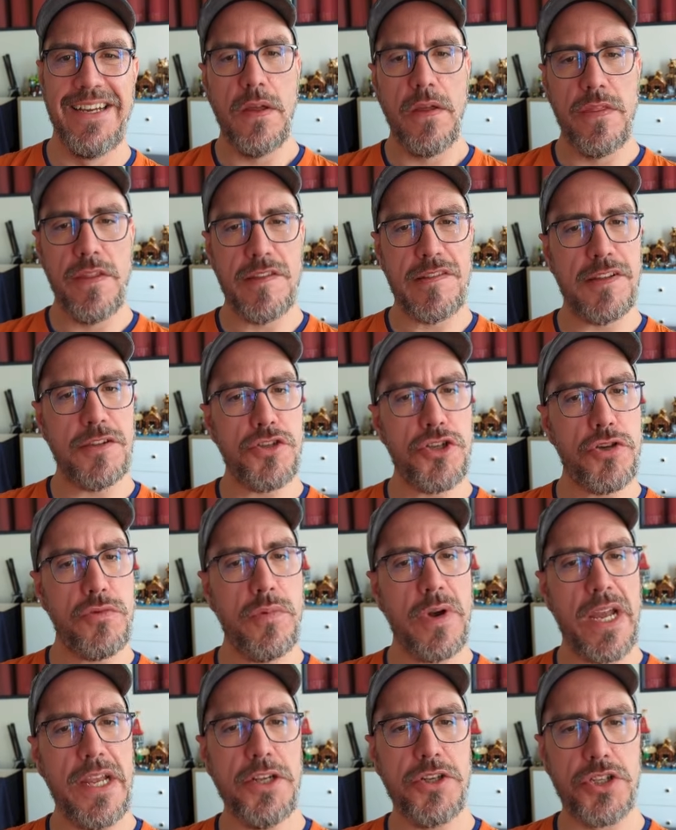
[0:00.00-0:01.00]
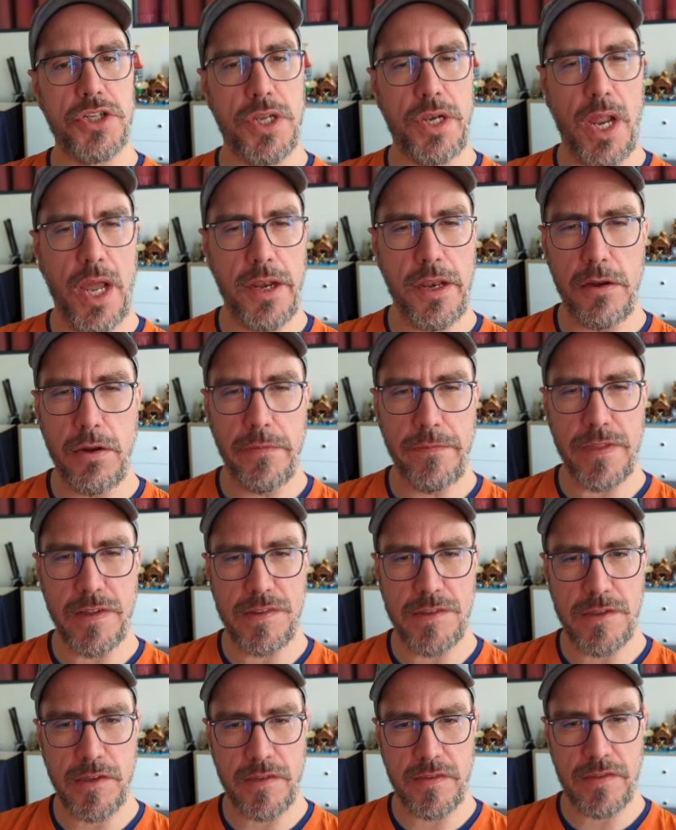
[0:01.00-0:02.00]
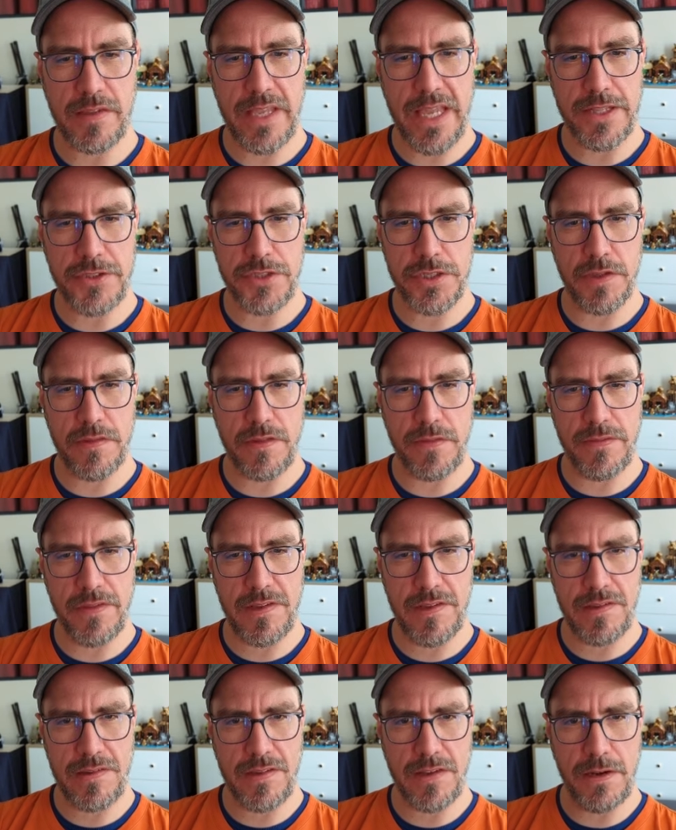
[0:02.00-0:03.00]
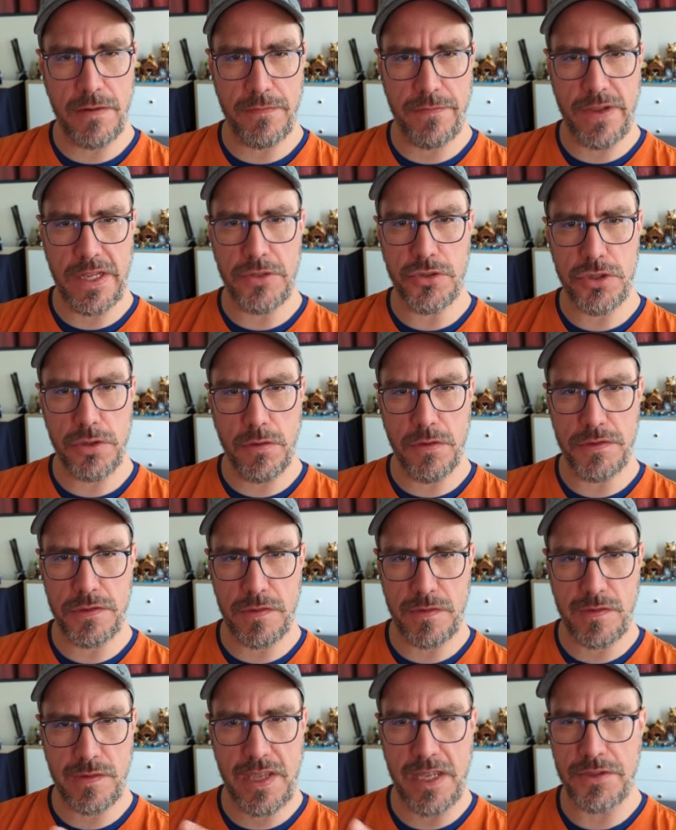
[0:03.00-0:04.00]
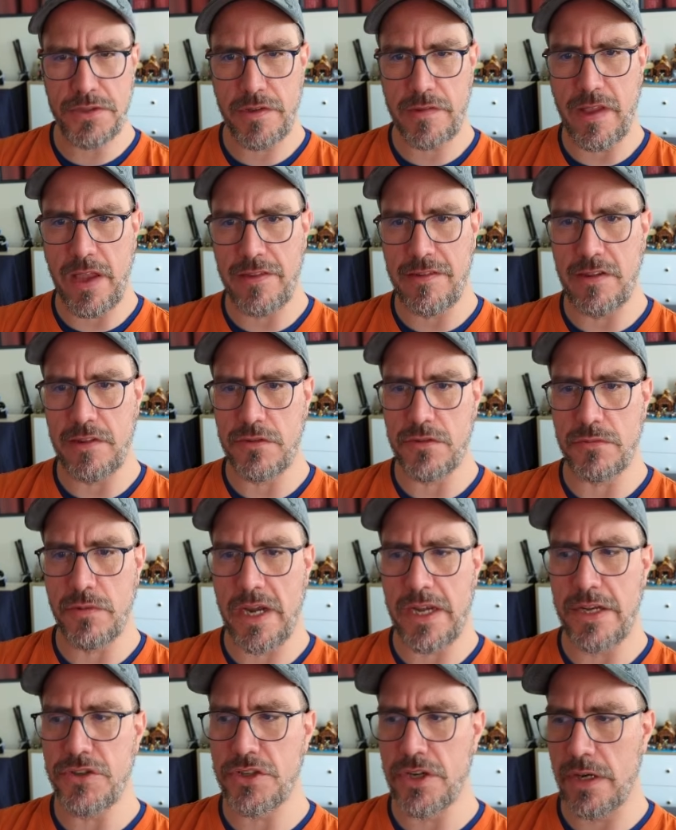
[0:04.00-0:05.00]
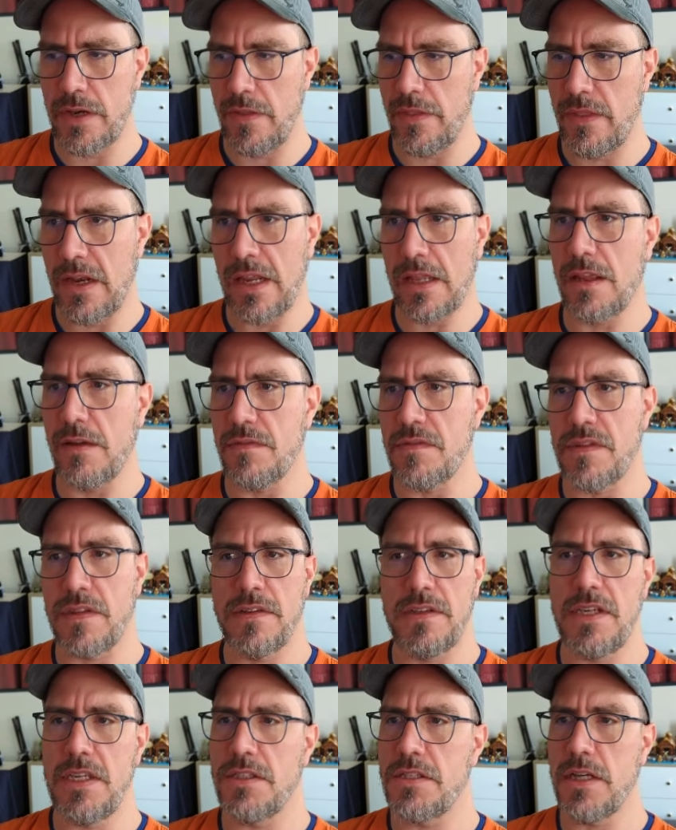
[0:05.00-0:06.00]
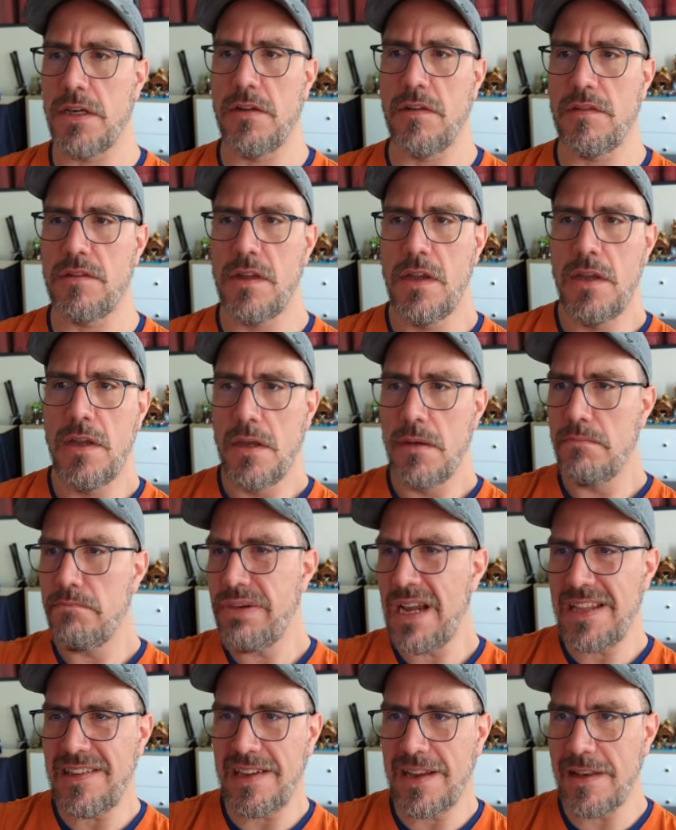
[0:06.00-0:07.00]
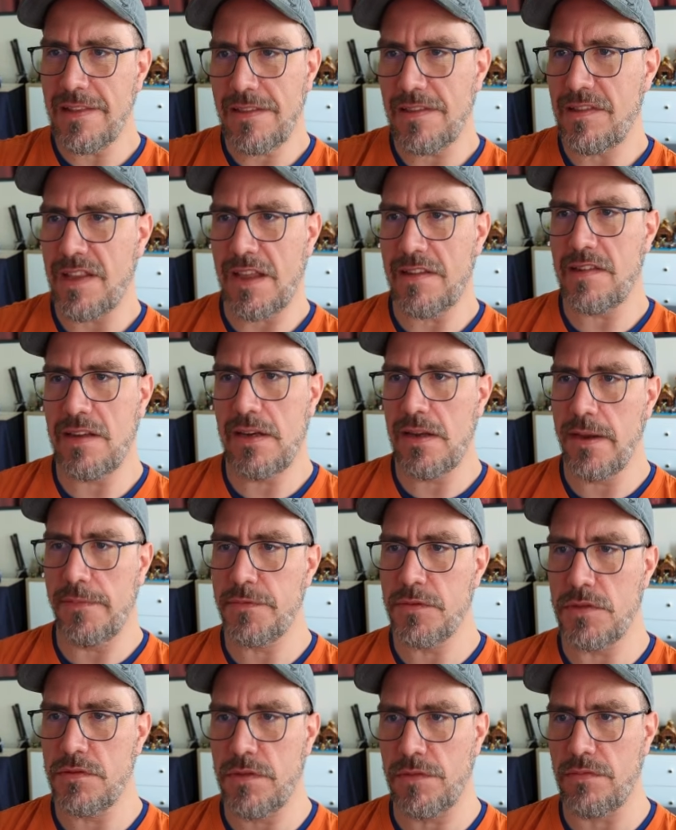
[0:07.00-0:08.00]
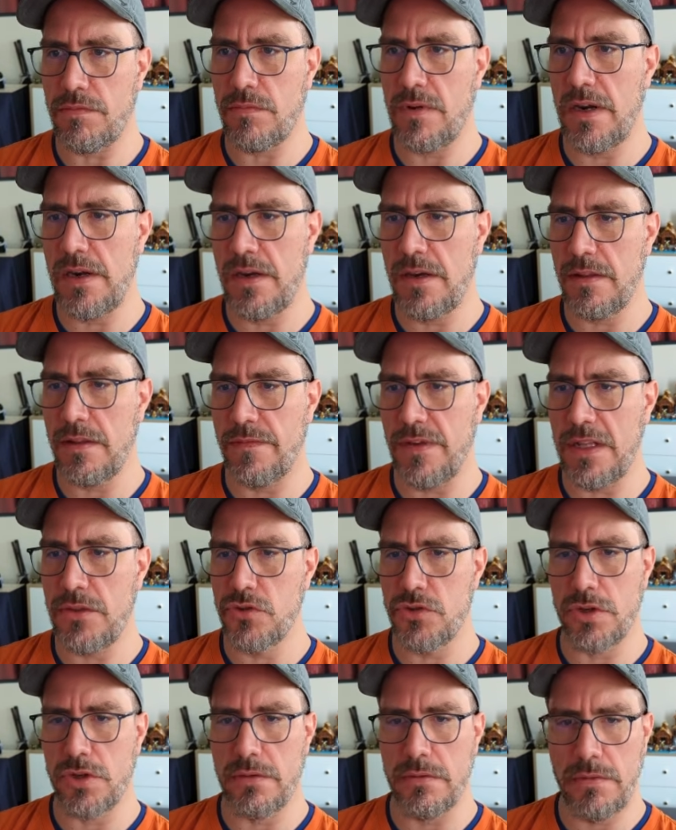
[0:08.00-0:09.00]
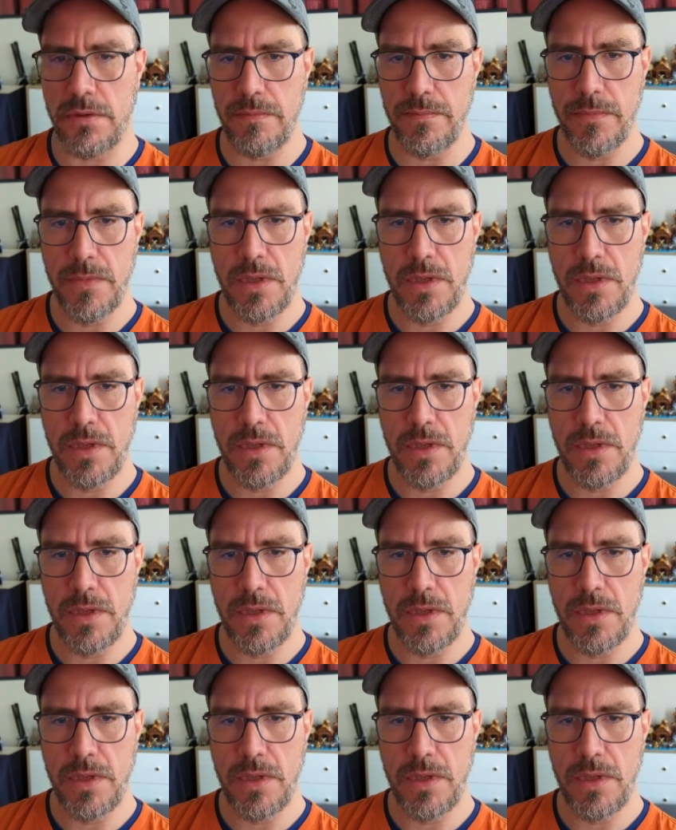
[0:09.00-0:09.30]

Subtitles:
The situation. I don't know if this just sketches, if this is an adventure or just sketches a situation and then it gives the details. Basically, this has enough to just run an adventure. You